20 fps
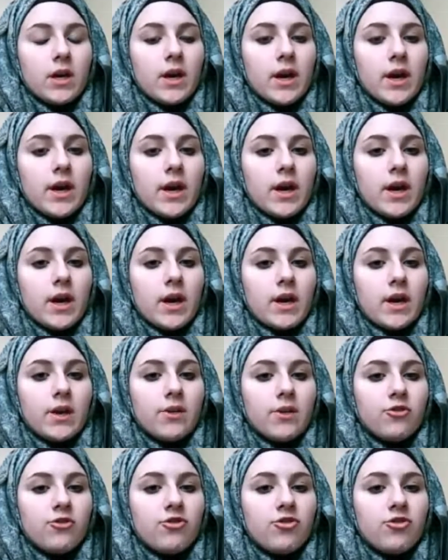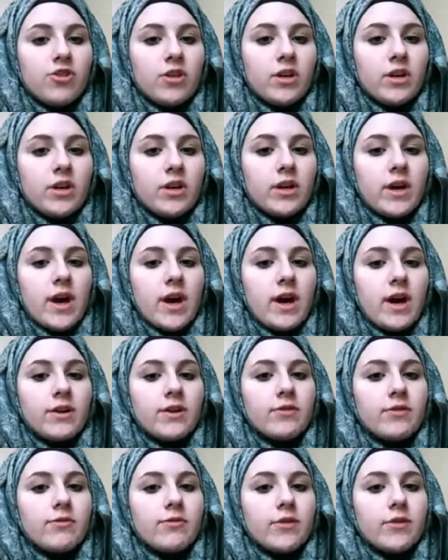and she
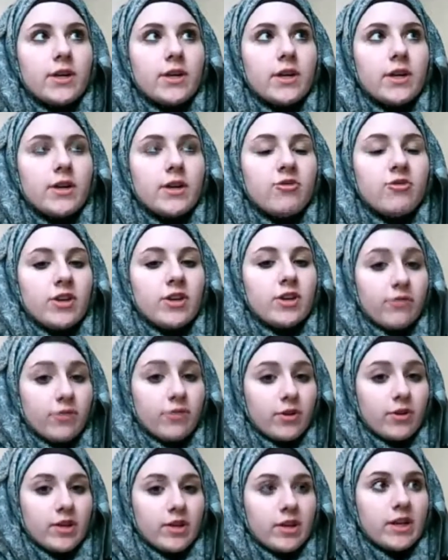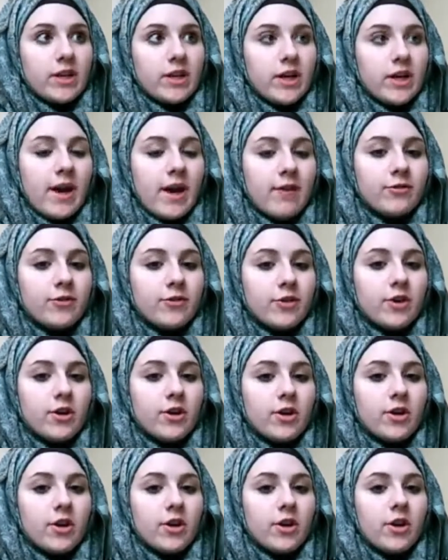converted
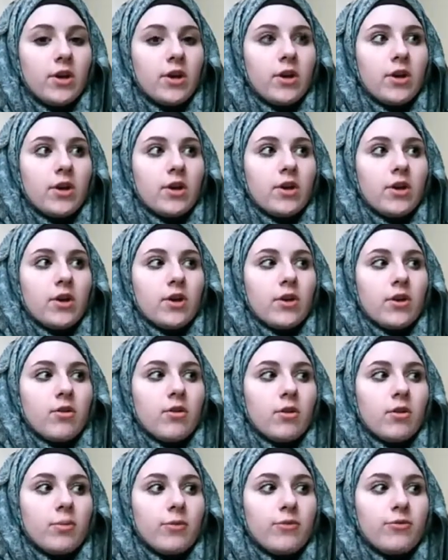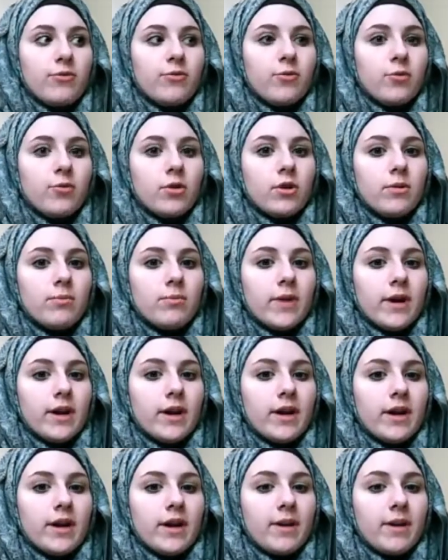after or before
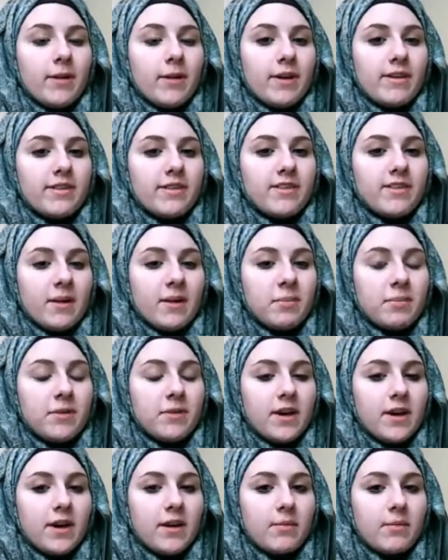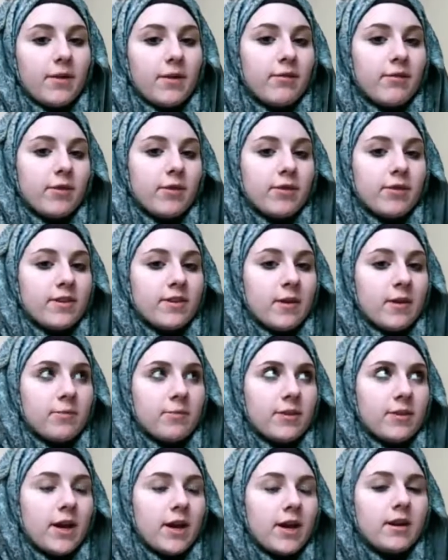marrying my stepdad, my first
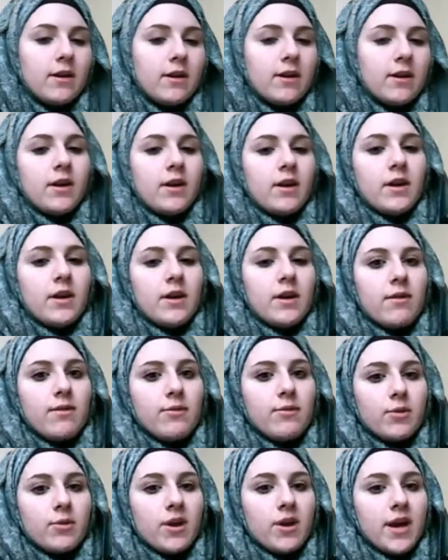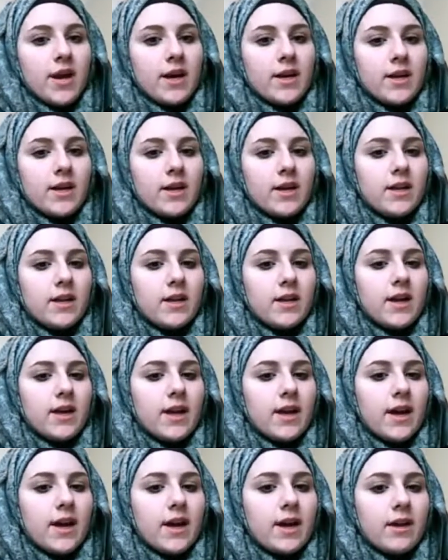stepdad. He was Moroccan,
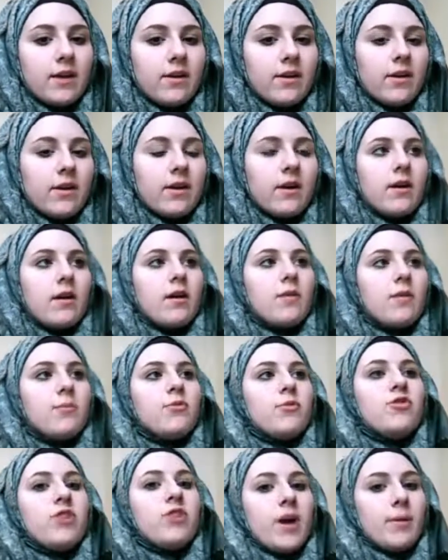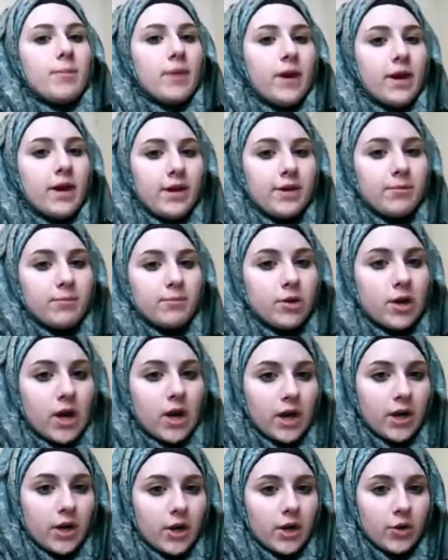and she got married in
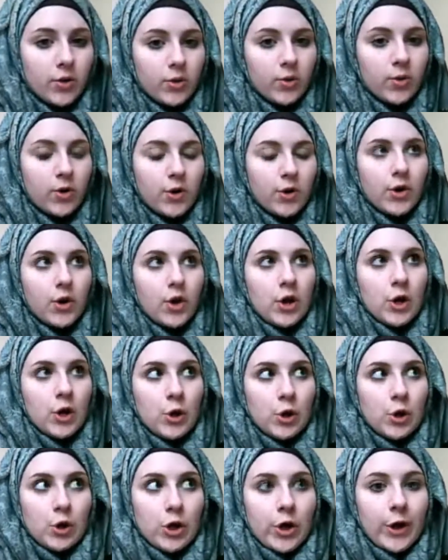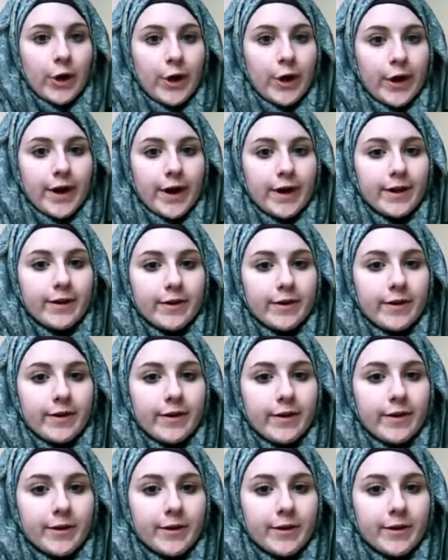Morocco, and